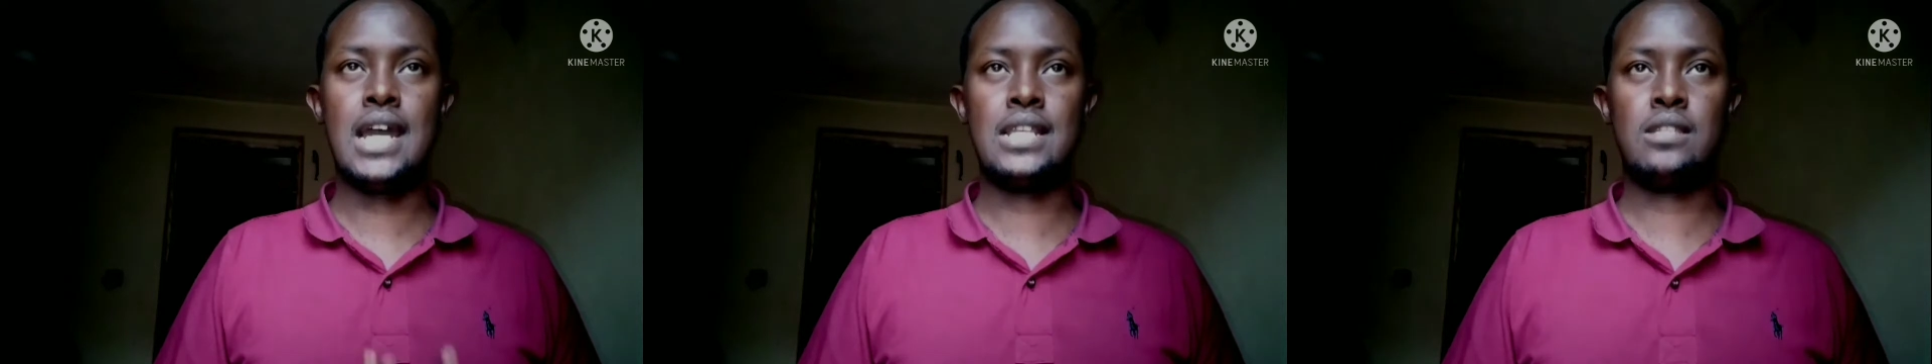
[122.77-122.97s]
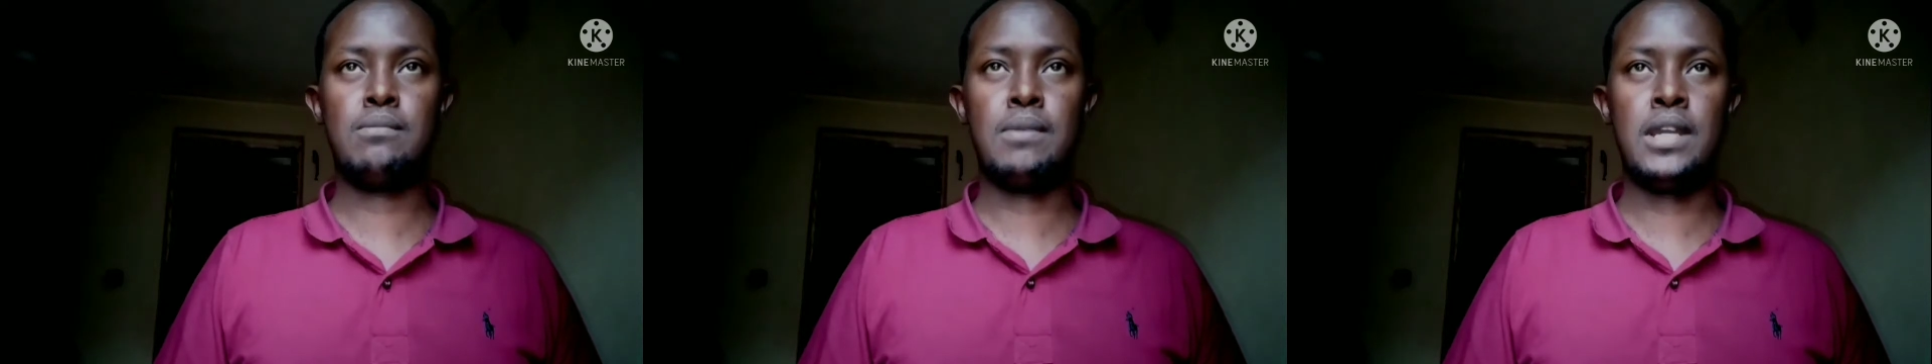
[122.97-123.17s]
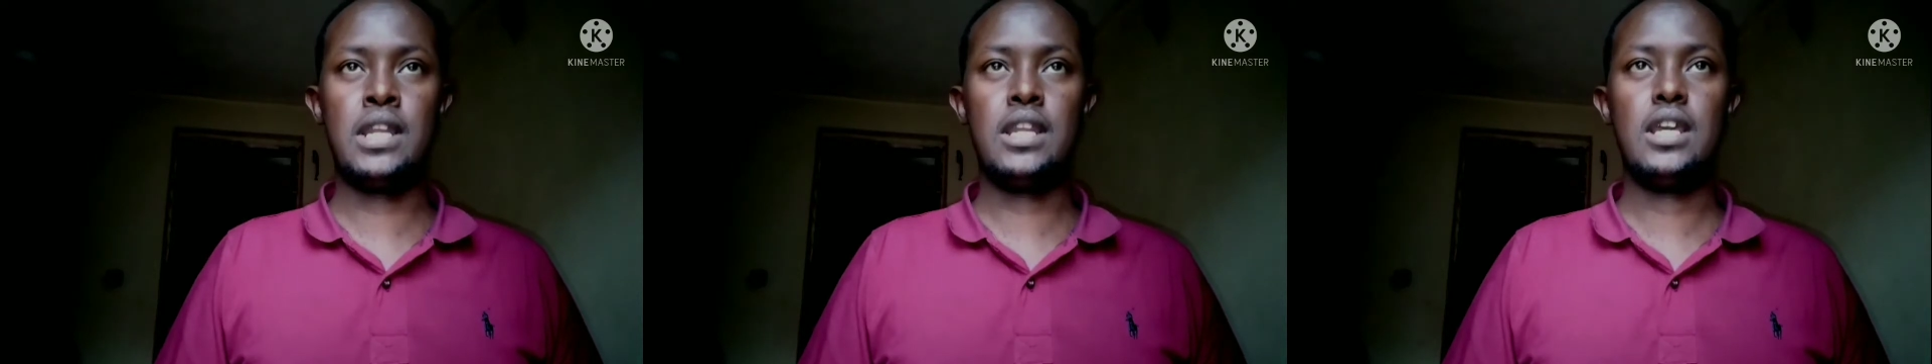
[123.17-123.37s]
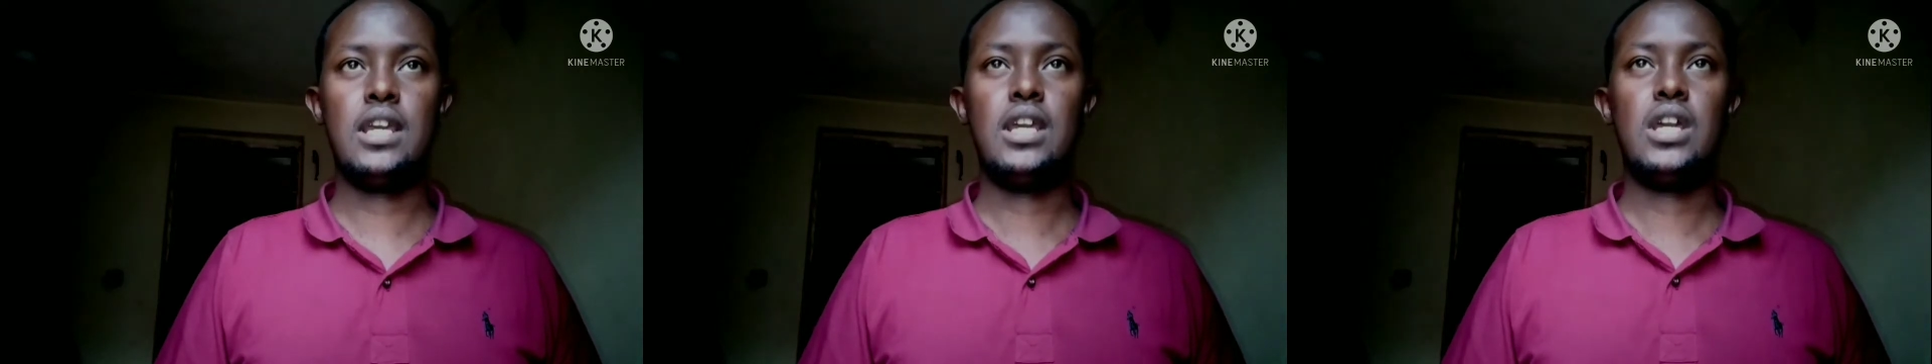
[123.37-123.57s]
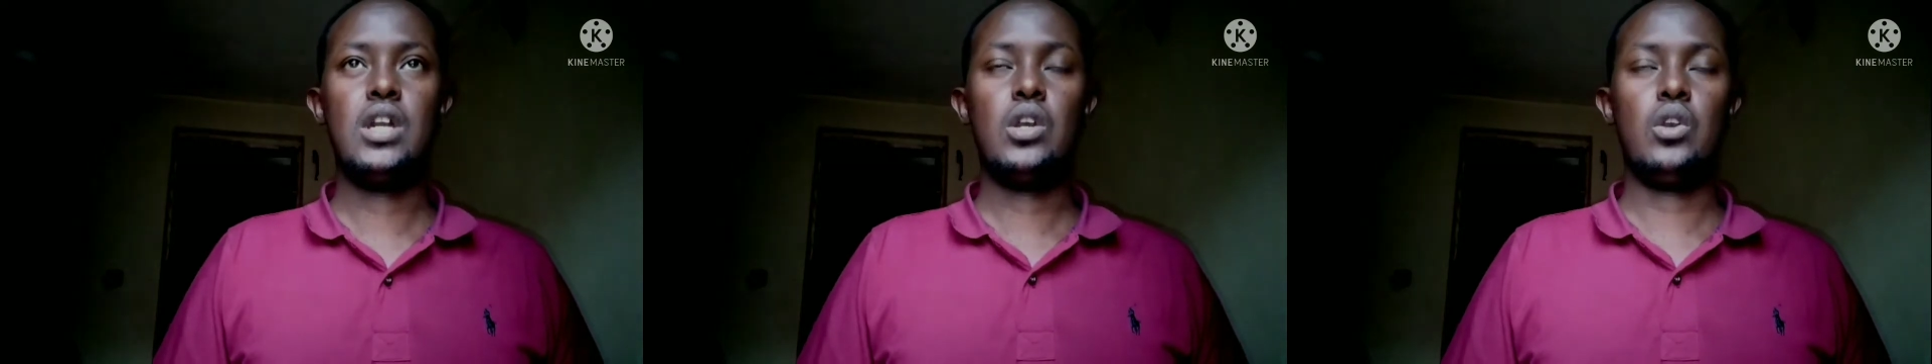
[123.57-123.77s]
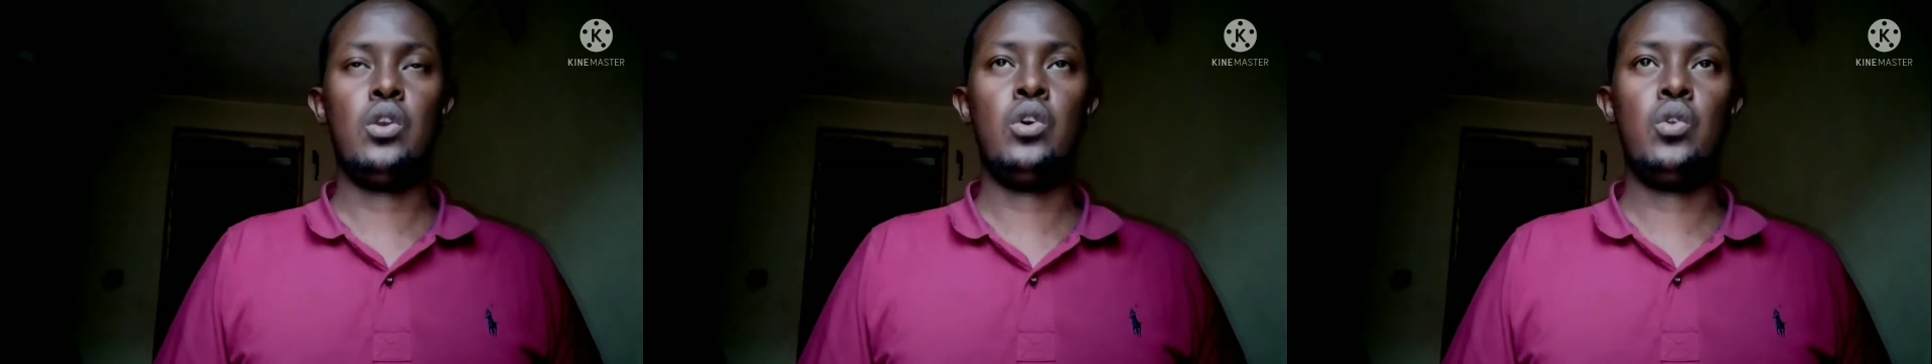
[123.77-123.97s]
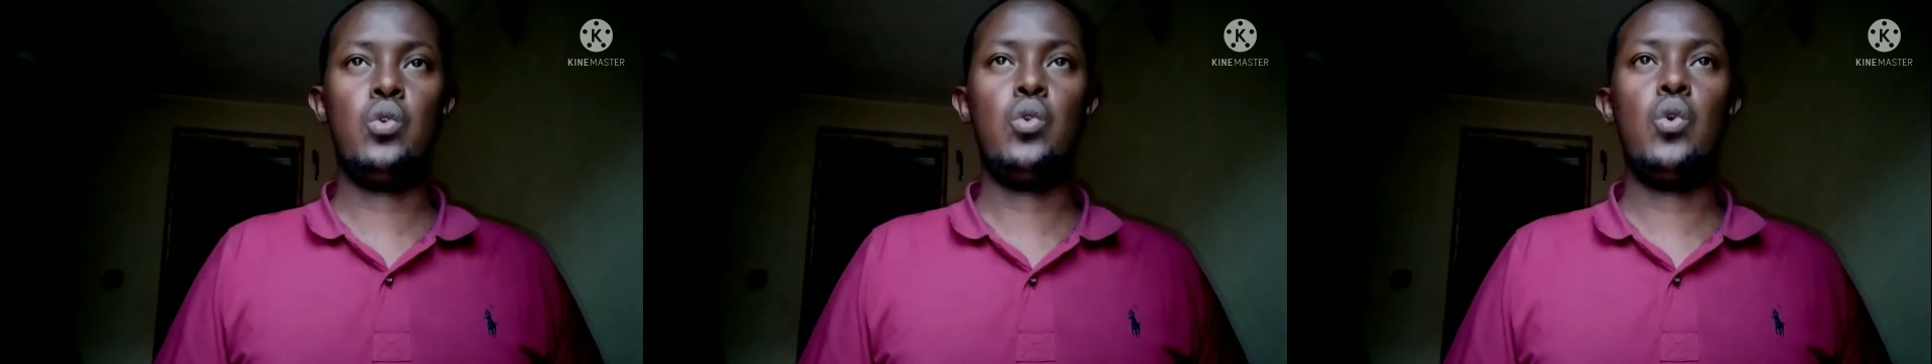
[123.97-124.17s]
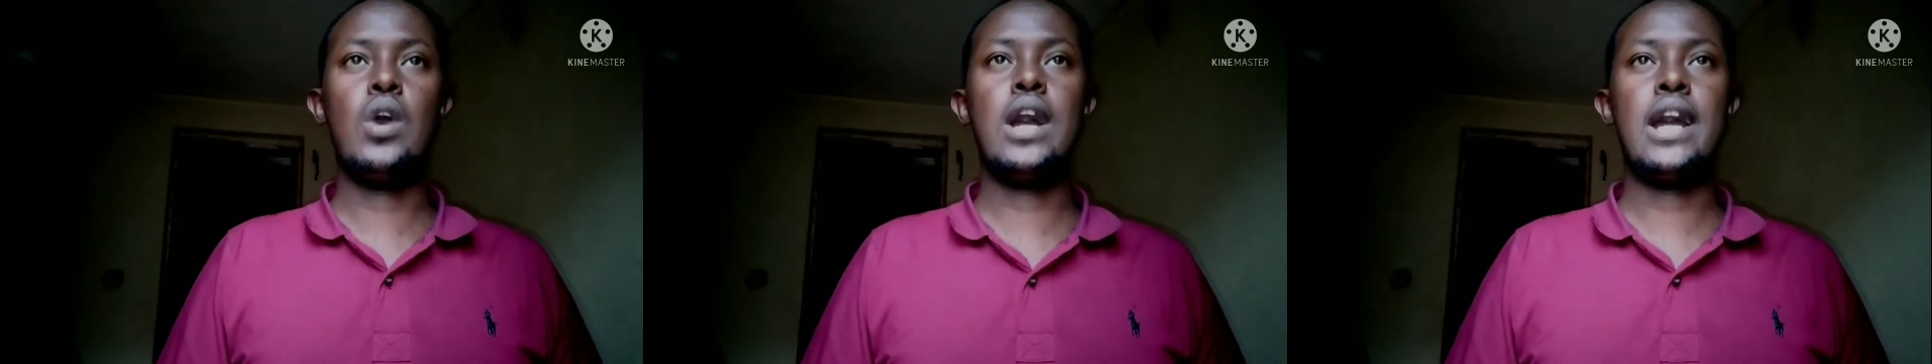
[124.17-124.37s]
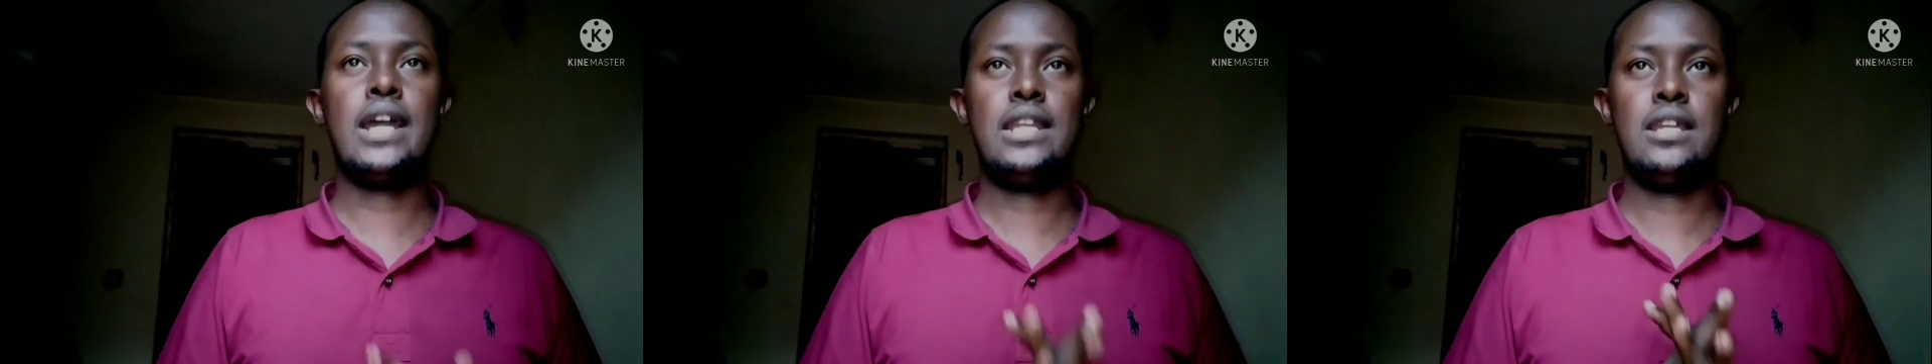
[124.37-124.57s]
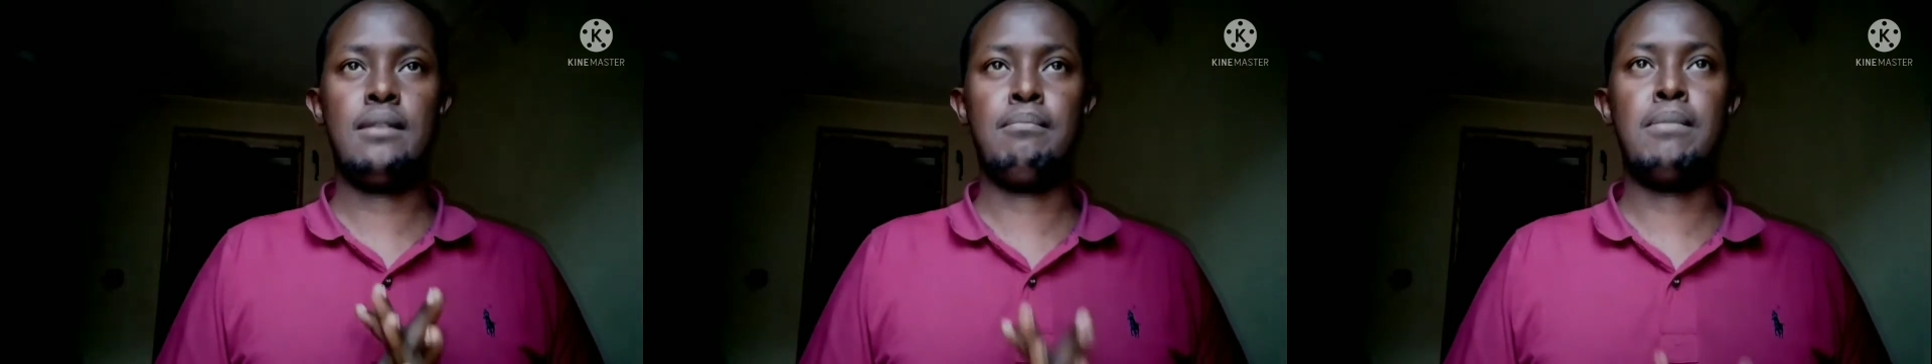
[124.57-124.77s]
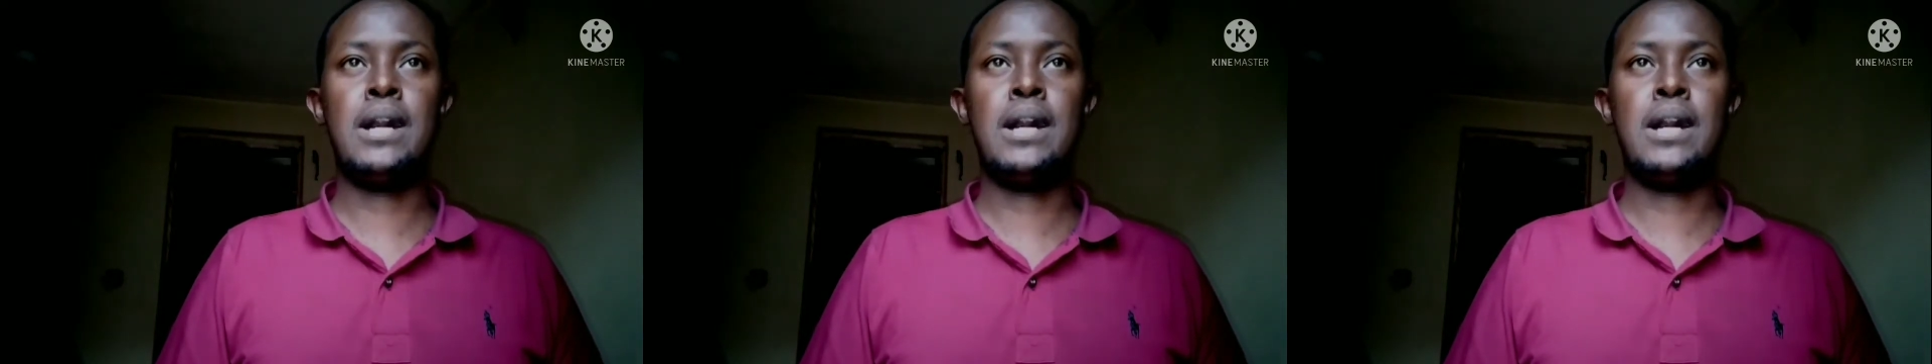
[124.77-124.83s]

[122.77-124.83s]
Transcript: husband or who had a